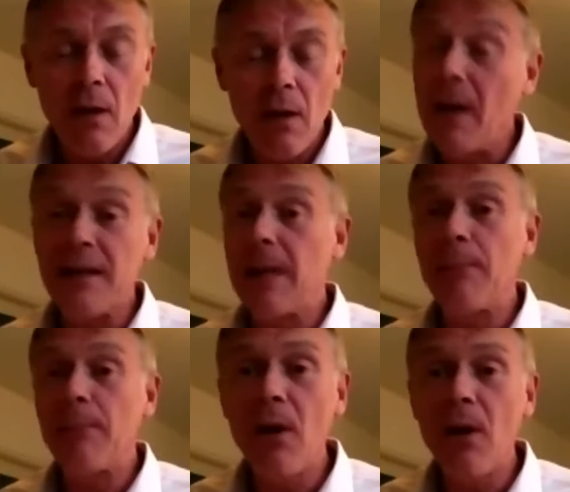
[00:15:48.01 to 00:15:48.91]
Well, it
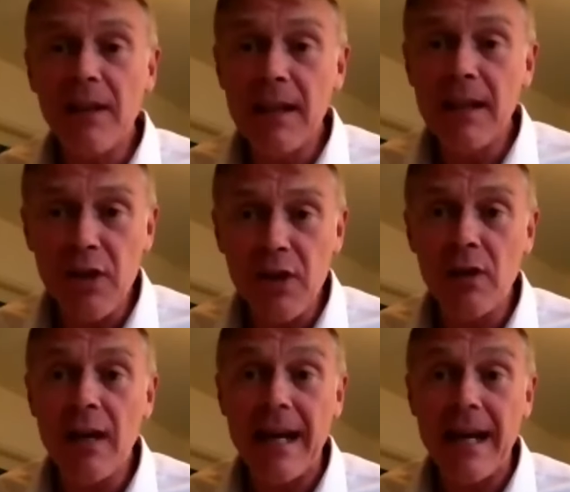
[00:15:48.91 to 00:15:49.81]
seemed perfectly
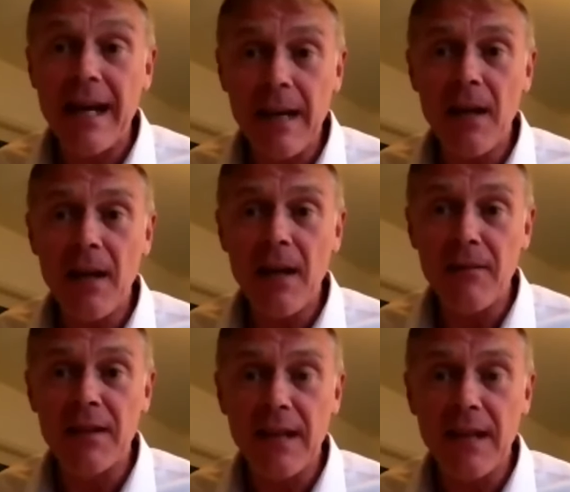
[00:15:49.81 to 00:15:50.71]
natural to accept that
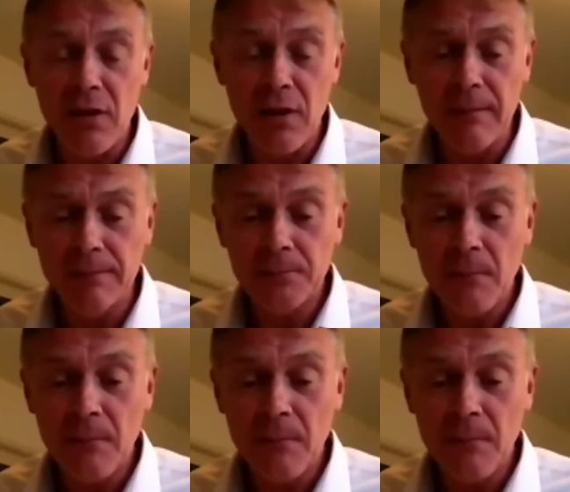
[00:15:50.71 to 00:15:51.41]
invitation.